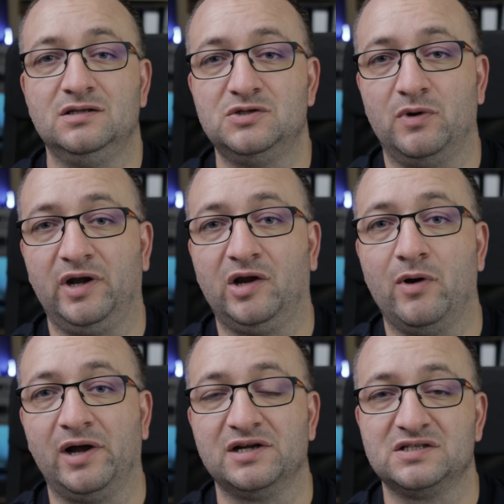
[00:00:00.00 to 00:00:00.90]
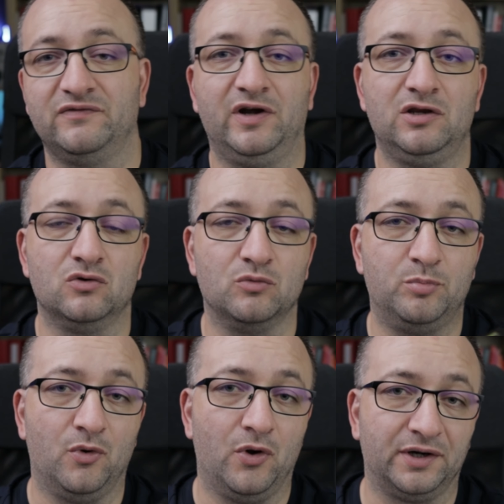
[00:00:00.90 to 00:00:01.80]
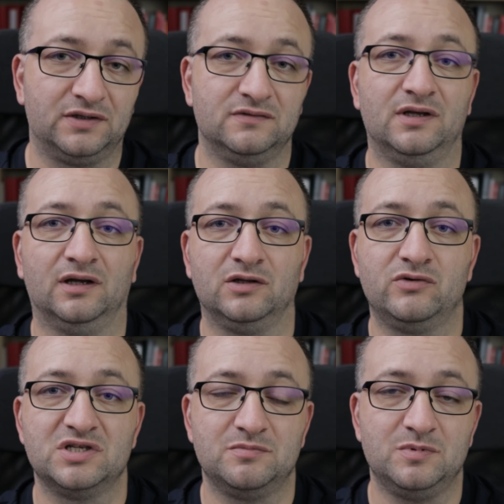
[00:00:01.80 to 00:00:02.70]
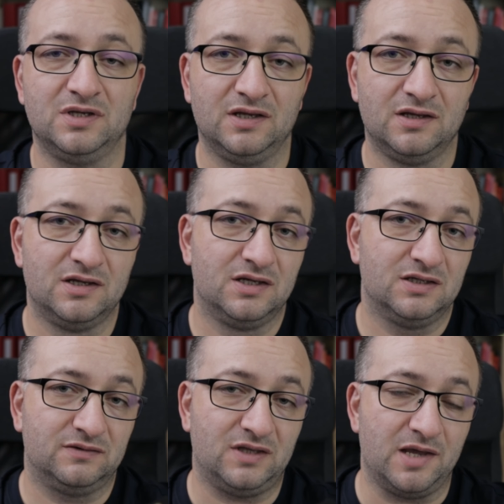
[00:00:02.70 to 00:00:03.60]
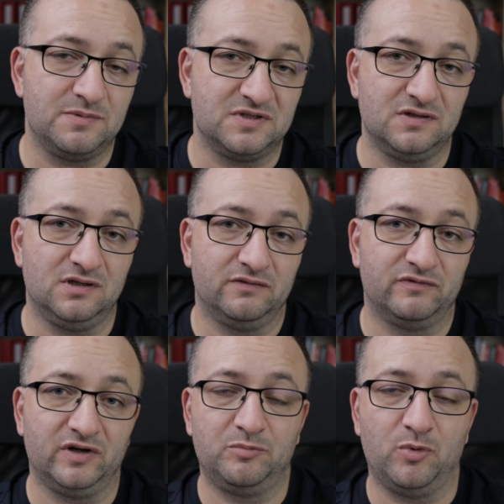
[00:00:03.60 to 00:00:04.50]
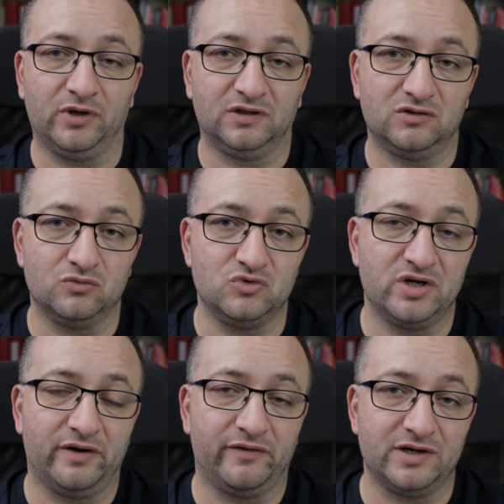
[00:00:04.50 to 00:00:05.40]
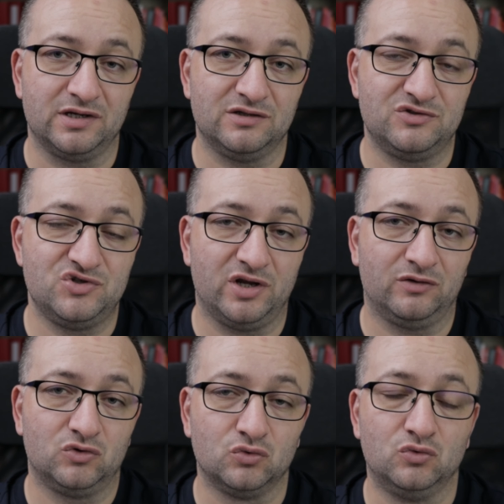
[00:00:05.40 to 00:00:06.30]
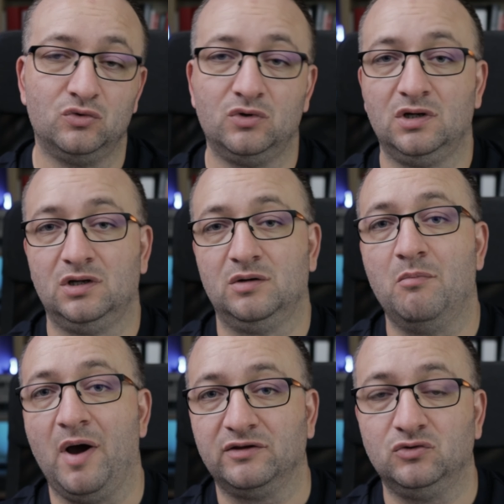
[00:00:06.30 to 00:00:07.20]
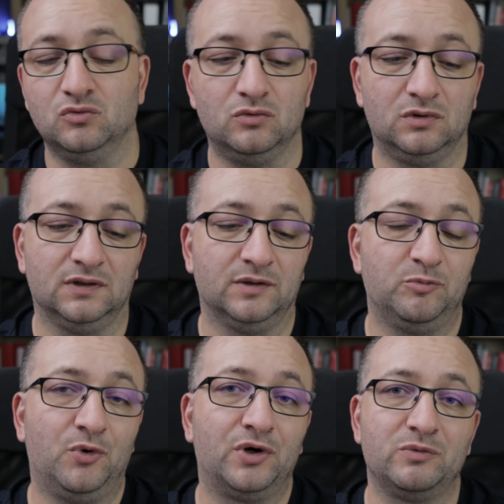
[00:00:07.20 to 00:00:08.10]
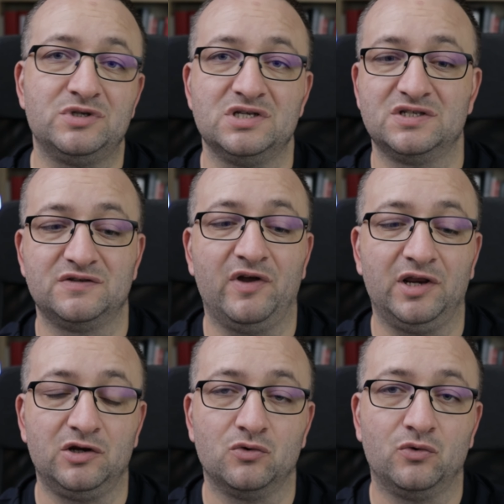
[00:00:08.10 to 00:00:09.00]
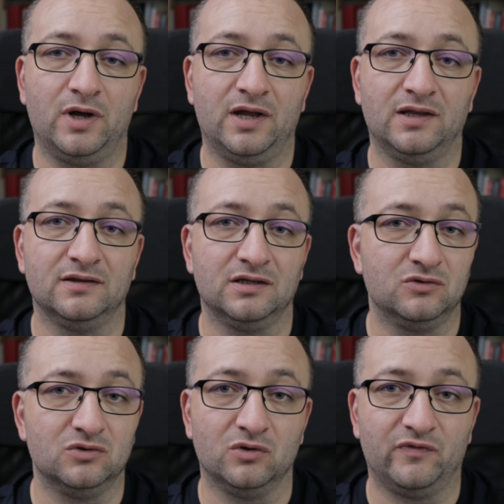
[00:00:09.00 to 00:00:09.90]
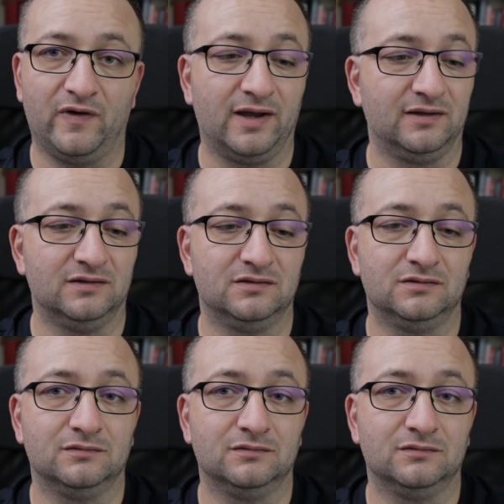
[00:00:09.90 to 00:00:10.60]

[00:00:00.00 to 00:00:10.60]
This one requires a very new port, the USB Type-C 3.2 Gen 2 by 2 port, which is very new, and you don't find